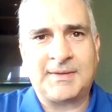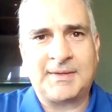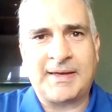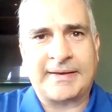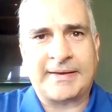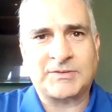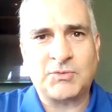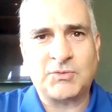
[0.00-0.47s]

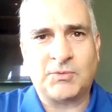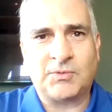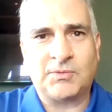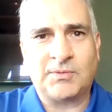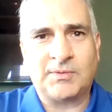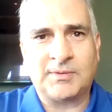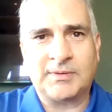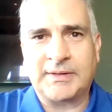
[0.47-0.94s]
get
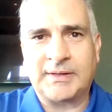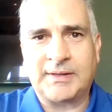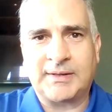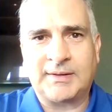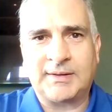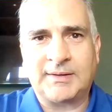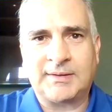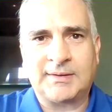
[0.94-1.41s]
to a
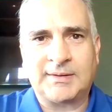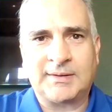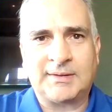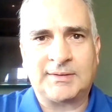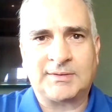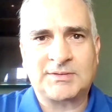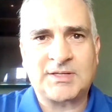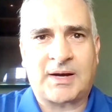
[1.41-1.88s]

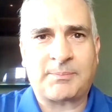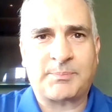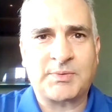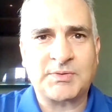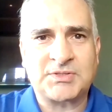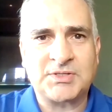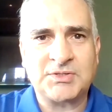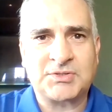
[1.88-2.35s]
top
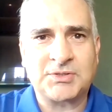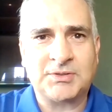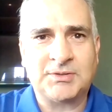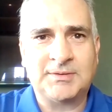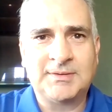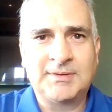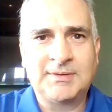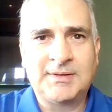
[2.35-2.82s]

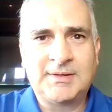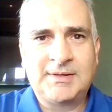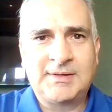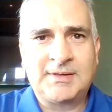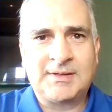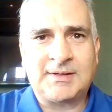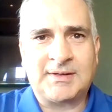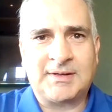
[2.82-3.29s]
position
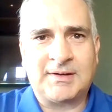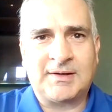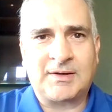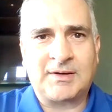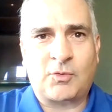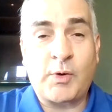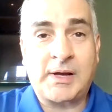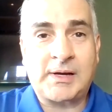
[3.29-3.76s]

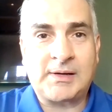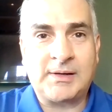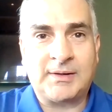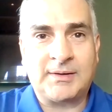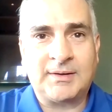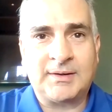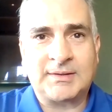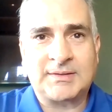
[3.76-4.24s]

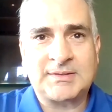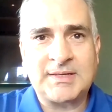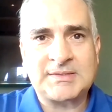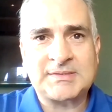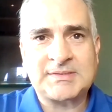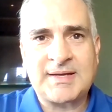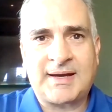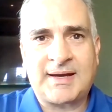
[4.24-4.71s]
quickly. It
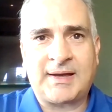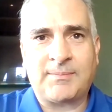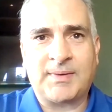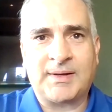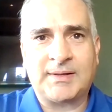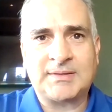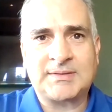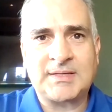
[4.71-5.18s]
takes
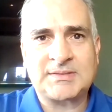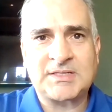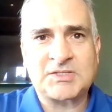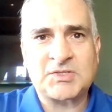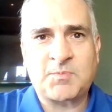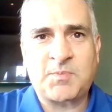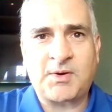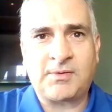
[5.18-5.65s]
time, and it takes
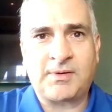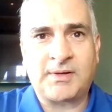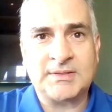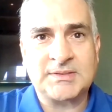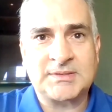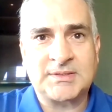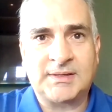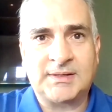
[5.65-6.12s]

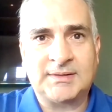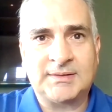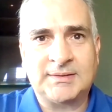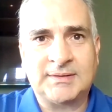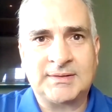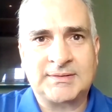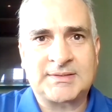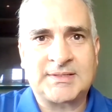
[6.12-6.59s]
experience,
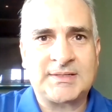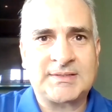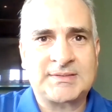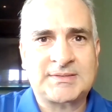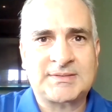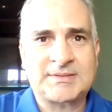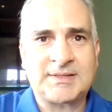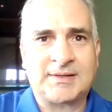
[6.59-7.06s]
and it
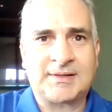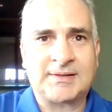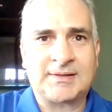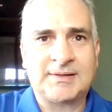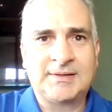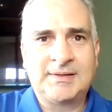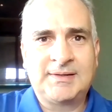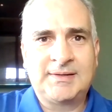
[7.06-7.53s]
takes
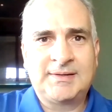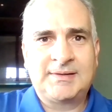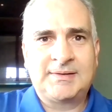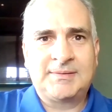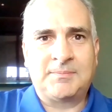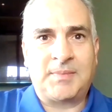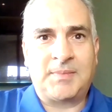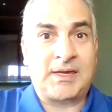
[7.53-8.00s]

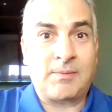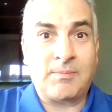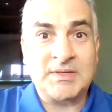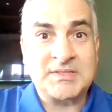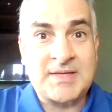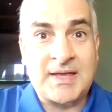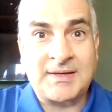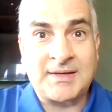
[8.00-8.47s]
making
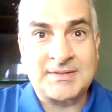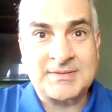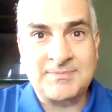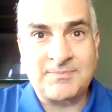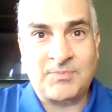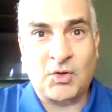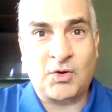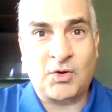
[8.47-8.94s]

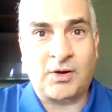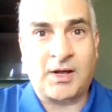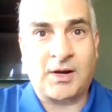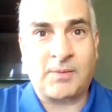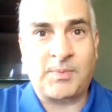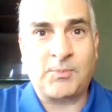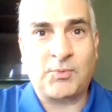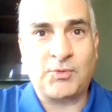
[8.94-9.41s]
mistakes. You know, a lot
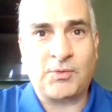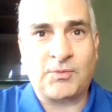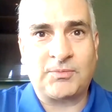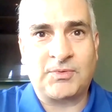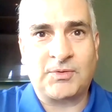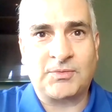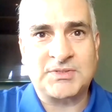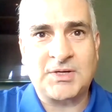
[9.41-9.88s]
of people
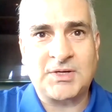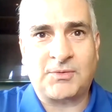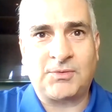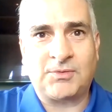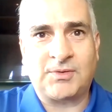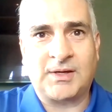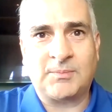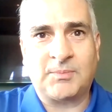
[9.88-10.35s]
don't tell
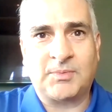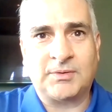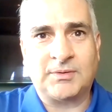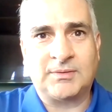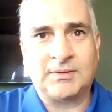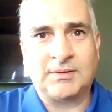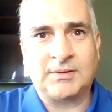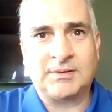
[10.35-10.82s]
you that, but